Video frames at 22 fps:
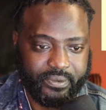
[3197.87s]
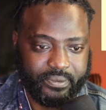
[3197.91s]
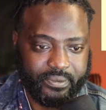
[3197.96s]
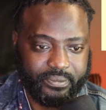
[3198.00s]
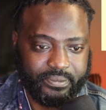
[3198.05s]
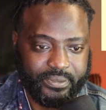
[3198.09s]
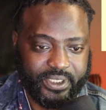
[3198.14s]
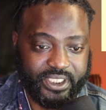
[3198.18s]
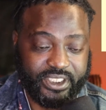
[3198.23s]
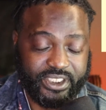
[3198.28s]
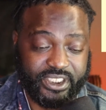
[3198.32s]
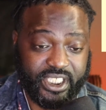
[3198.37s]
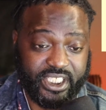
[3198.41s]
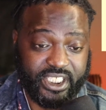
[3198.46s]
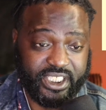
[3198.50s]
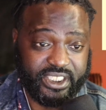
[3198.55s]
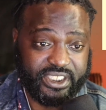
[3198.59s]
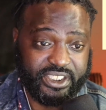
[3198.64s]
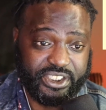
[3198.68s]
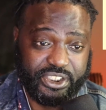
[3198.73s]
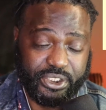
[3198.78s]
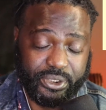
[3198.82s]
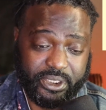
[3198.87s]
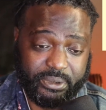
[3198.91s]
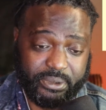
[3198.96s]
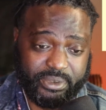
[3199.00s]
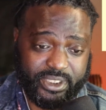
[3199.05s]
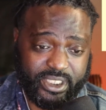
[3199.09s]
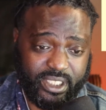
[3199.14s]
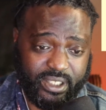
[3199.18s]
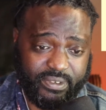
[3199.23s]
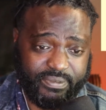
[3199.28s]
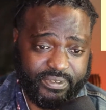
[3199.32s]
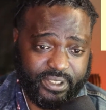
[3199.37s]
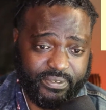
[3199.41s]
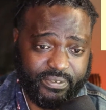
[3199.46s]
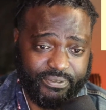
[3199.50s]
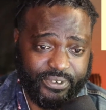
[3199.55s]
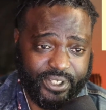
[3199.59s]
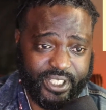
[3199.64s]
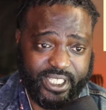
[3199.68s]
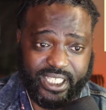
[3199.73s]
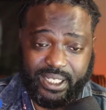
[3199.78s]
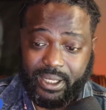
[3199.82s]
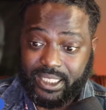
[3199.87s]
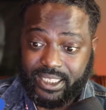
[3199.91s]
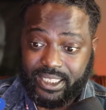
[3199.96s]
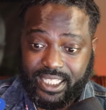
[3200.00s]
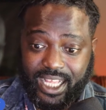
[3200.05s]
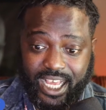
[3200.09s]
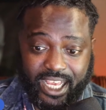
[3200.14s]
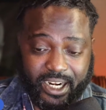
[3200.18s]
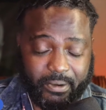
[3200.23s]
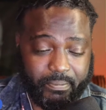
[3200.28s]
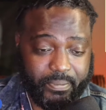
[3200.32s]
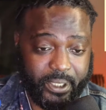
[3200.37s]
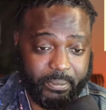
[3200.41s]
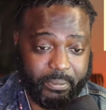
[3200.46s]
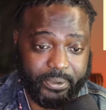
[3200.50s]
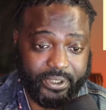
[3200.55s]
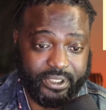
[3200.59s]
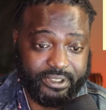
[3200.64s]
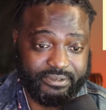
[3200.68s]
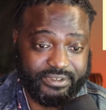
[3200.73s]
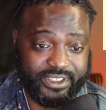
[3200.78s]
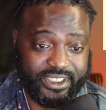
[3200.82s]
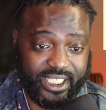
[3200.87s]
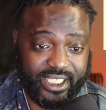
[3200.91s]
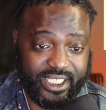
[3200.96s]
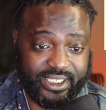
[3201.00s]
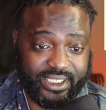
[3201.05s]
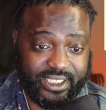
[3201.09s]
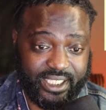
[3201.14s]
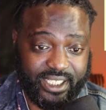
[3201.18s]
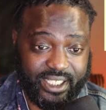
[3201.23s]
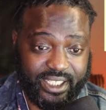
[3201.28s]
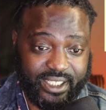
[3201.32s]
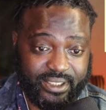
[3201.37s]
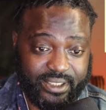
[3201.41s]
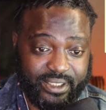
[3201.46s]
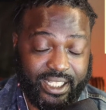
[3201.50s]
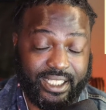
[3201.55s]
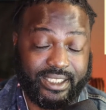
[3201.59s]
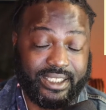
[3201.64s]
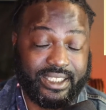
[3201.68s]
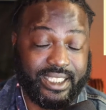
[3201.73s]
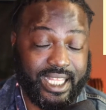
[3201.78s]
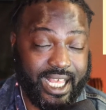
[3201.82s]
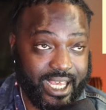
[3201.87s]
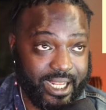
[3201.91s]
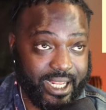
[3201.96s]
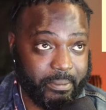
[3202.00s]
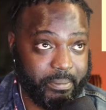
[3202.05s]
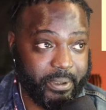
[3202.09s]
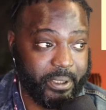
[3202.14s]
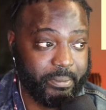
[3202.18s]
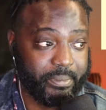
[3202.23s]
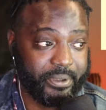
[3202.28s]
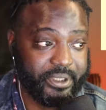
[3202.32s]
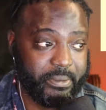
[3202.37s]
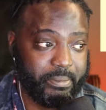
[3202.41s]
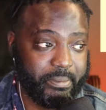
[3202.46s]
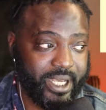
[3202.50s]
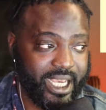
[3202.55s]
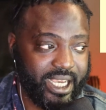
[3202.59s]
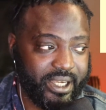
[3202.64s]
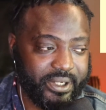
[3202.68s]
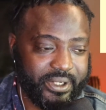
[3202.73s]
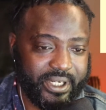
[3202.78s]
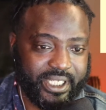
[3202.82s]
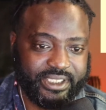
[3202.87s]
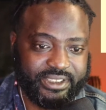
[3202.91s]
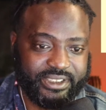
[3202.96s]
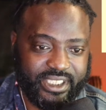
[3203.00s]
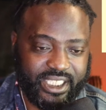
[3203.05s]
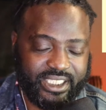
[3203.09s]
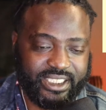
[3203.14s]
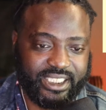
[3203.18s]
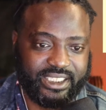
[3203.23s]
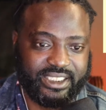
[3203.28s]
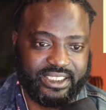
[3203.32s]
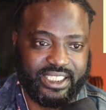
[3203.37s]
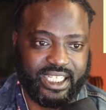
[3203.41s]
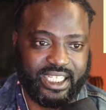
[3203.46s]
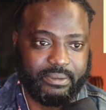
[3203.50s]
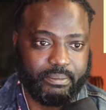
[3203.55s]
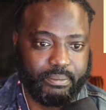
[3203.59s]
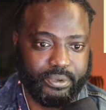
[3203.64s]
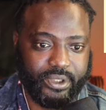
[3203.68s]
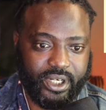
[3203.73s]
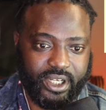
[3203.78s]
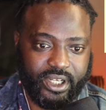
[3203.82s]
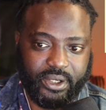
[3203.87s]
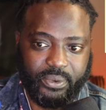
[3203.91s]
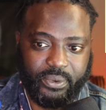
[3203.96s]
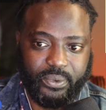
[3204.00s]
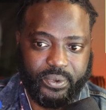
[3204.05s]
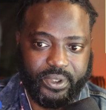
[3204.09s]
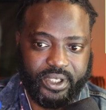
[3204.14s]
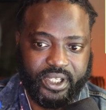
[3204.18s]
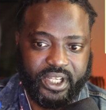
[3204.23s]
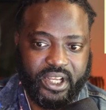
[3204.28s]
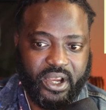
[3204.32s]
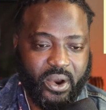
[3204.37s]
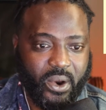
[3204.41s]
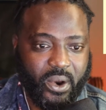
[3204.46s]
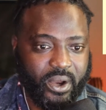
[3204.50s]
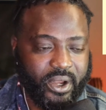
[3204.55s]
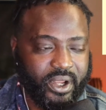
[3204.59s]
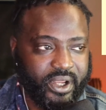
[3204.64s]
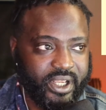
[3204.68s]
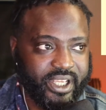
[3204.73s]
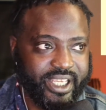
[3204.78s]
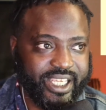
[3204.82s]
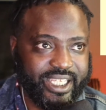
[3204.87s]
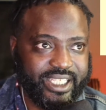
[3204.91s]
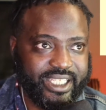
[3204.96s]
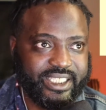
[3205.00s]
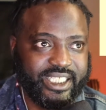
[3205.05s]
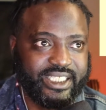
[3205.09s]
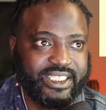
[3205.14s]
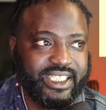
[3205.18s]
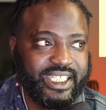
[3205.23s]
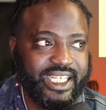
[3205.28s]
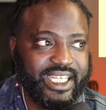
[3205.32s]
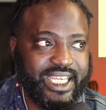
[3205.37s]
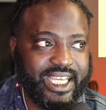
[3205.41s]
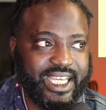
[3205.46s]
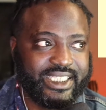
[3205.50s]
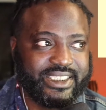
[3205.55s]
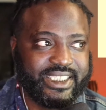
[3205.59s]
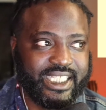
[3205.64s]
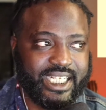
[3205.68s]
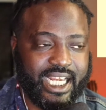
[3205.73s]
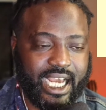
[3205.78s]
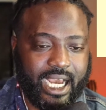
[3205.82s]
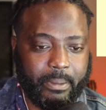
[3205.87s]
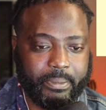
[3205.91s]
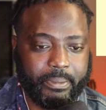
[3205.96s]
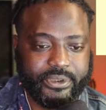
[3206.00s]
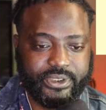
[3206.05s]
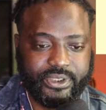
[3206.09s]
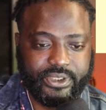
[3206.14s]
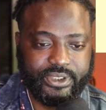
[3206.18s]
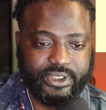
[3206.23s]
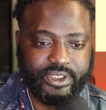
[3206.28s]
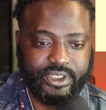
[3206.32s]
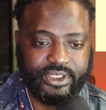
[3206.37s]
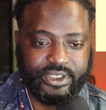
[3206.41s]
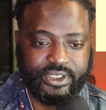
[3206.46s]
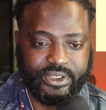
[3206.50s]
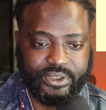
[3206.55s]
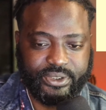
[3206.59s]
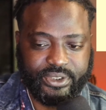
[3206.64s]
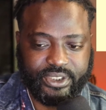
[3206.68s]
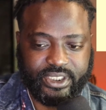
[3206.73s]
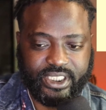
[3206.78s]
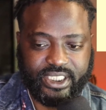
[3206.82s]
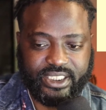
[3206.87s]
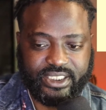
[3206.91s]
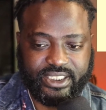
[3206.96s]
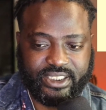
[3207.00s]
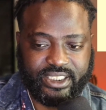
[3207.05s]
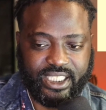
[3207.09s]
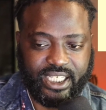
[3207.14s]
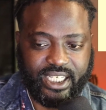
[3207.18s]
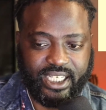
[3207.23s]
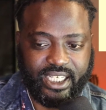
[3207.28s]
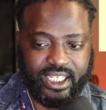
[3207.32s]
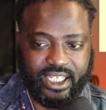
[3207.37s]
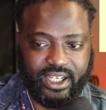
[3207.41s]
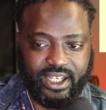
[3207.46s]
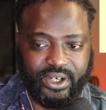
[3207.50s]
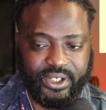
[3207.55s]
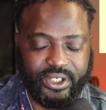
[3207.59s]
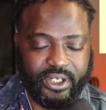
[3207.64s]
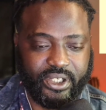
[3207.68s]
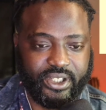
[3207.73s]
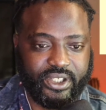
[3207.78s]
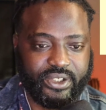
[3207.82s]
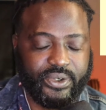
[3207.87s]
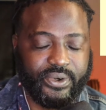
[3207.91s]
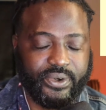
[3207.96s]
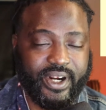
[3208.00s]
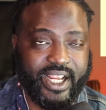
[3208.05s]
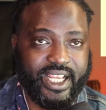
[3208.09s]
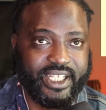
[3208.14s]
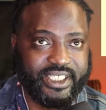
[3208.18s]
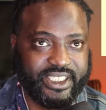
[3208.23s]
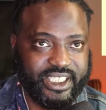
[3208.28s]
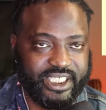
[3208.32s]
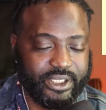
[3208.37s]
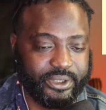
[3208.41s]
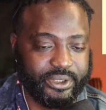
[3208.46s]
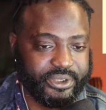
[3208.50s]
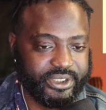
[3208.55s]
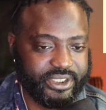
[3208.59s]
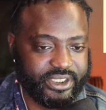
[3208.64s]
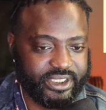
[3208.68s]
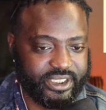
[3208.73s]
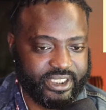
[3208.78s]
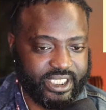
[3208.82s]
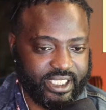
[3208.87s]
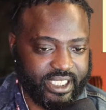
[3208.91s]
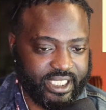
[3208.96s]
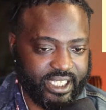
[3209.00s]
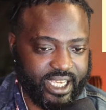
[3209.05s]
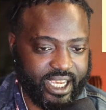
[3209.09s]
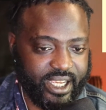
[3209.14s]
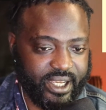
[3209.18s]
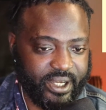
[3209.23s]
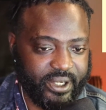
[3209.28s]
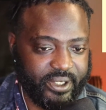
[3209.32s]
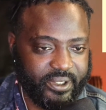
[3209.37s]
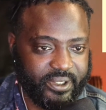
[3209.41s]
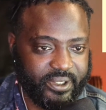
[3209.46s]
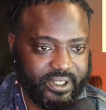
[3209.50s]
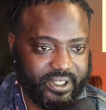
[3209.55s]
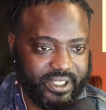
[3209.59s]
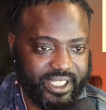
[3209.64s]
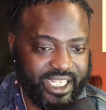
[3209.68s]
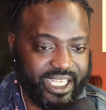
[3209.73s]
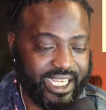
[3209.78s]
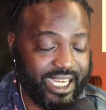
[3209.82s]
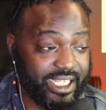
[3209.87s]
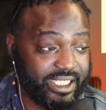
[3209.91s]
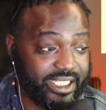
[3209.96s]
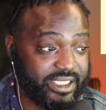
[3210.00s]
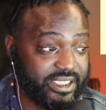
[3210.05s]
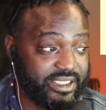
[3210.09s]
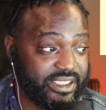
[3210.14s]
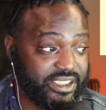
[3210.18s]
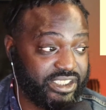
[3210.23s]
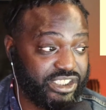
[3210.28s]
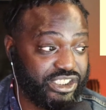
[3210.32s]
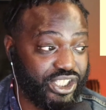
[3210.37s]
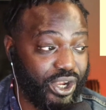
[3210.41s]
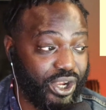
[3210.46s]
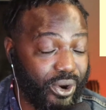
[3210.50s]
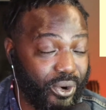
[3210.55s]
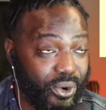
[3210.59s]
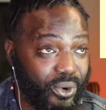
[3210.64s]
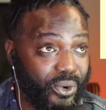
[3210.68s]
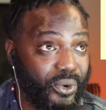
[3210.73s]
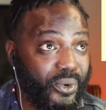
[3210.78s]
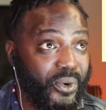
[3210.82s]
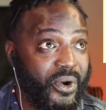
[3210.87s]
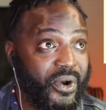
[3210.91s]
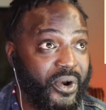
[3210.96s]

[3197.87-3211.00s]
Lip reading: He's going to shoot himself in the foot. A lot of people have said that. A lot of people in the background have said that. It's like, bro, he has an opportunity to do things that on a grandiose scale. He got so